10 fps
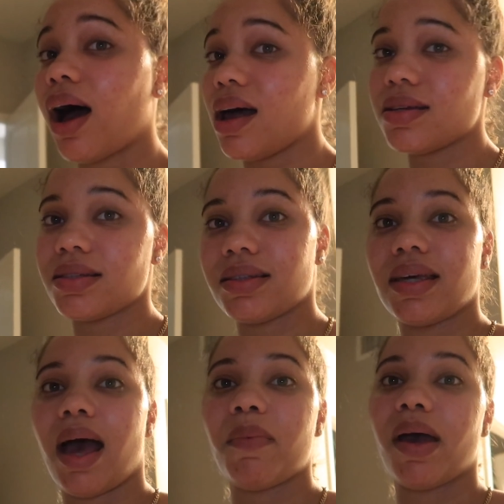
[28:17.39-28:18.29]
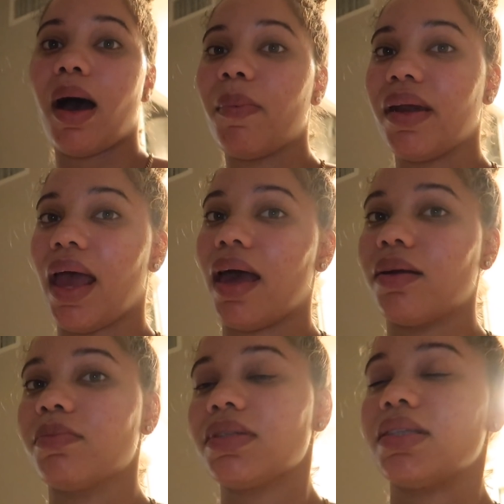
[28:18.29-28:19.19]
Honestly, I've been up and
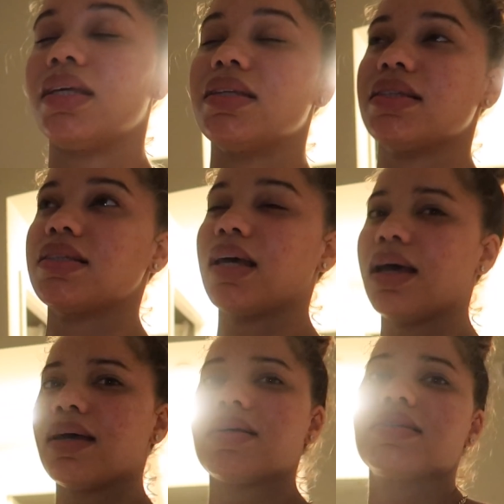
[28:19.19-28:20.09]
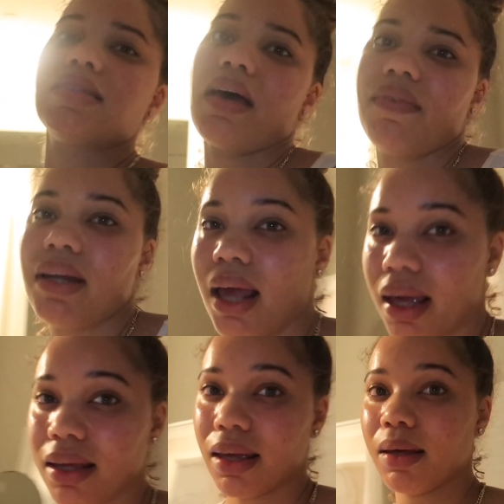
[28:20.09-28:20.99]
them since 7
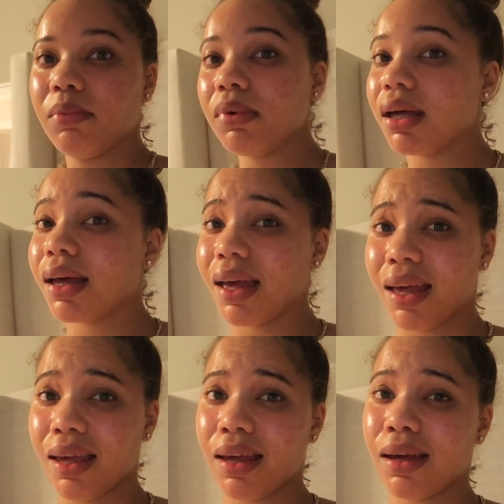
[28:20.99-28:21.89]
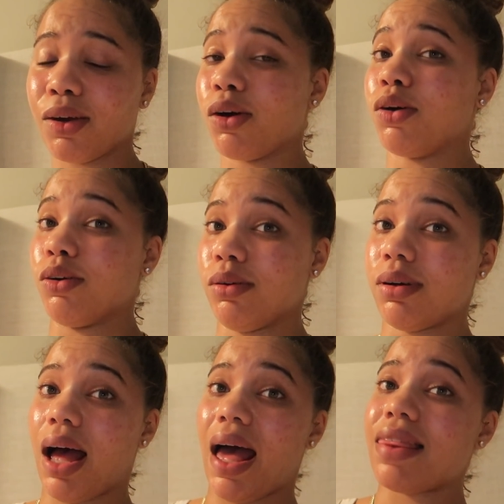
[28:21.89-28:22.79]
a.m. and
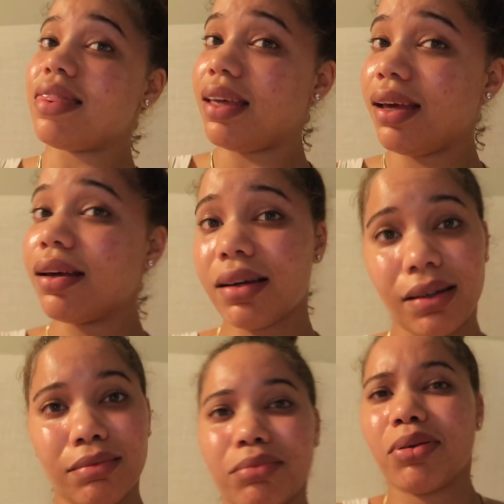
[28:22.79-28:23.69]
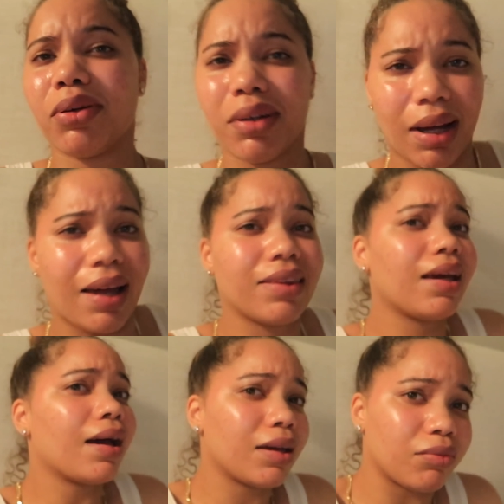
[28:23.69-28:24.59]
girl, I think, I
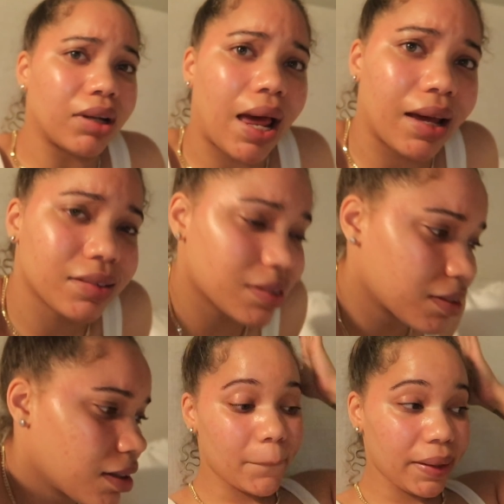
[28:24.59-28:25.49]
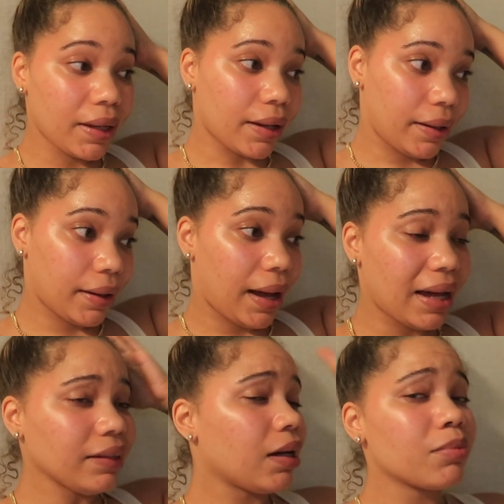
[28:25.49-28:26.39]
think I can relax. yeah,
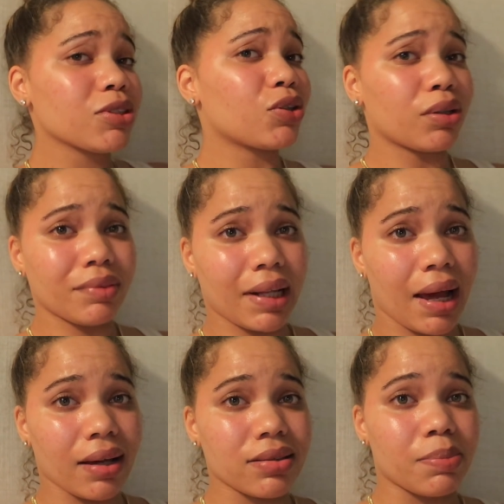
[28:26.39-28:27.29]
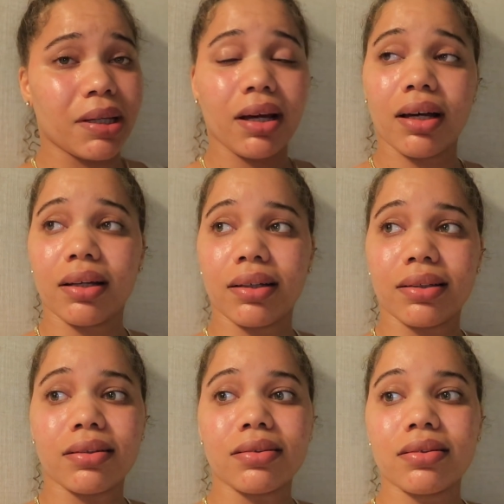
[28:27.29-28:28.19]
I think I'm just gonna relax
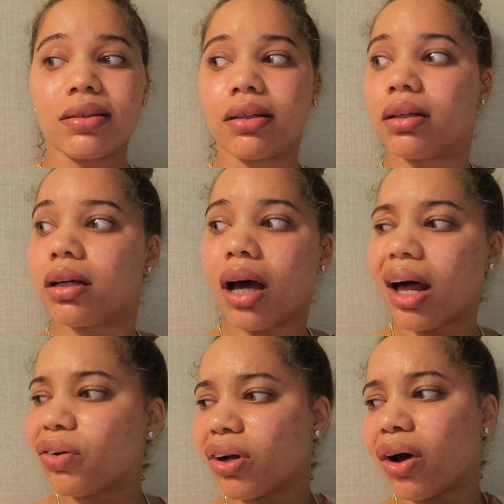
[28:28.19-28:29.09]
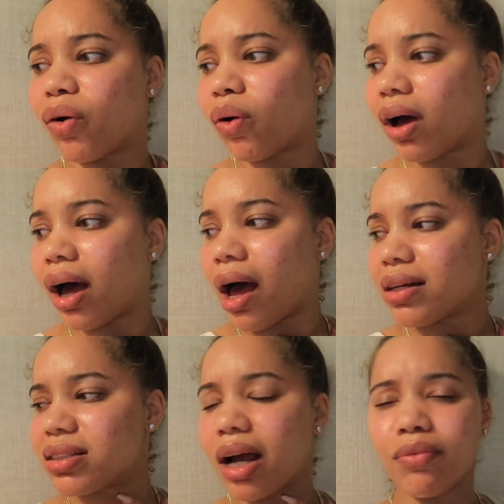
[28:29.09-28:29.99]
because I don't know. I
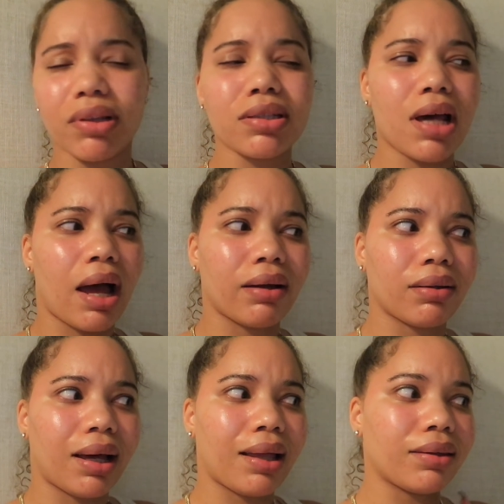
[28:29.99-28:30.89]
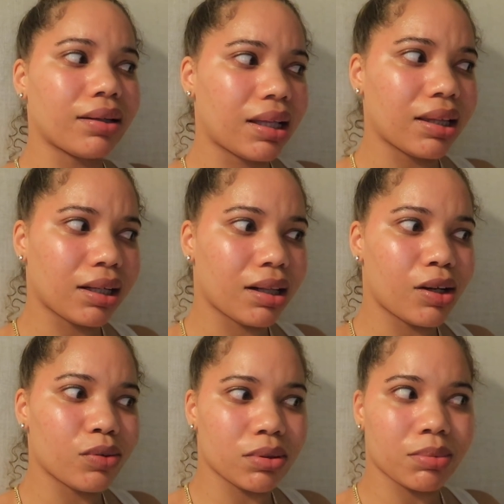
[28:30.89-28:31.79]
just got really tired. Like I looked at the
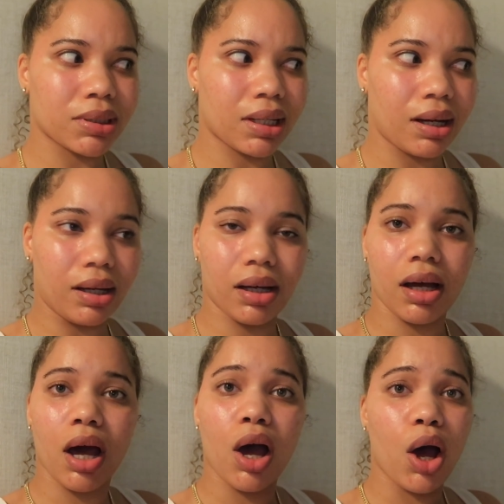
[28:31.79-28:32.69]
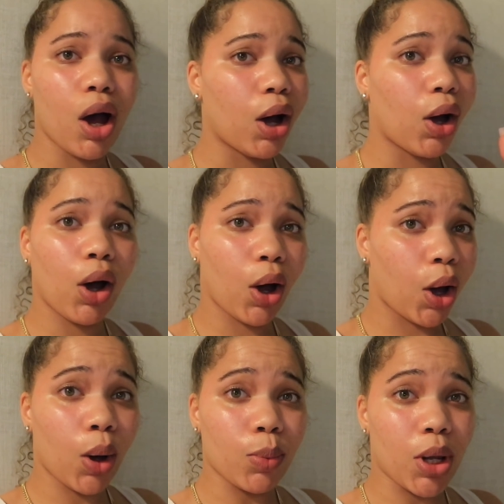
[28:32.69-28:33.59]
clothes and was like,
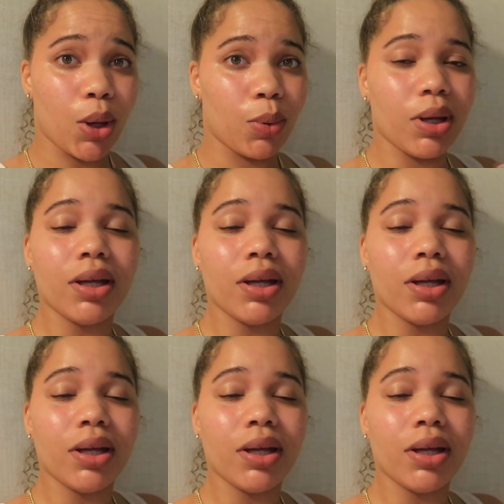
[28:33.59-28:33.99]
oh no.